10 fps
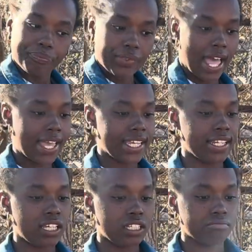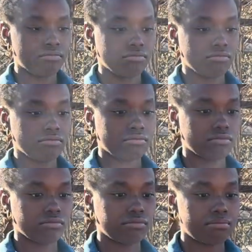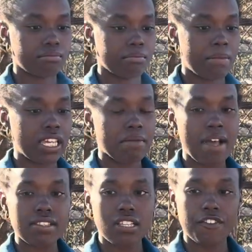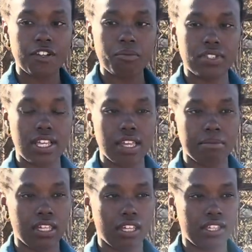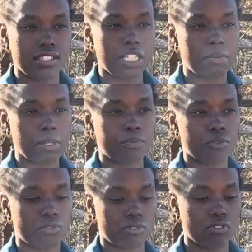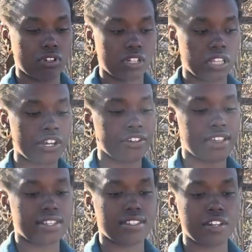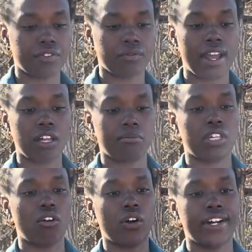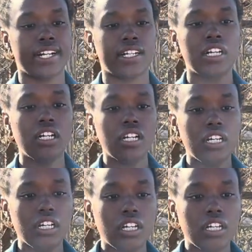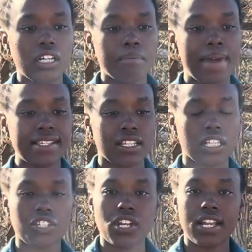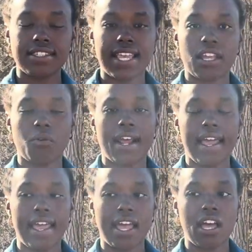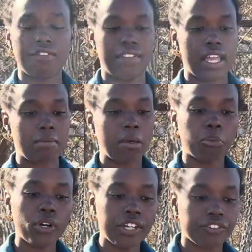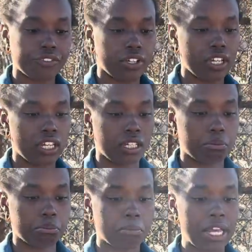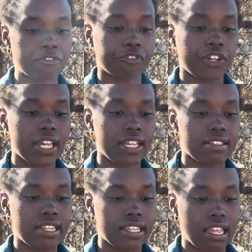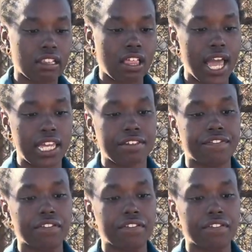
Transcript: I end up making myself upset because these people clutter themselves around me or basically trying to take what I have, like my boyfriend, my friends, take their life.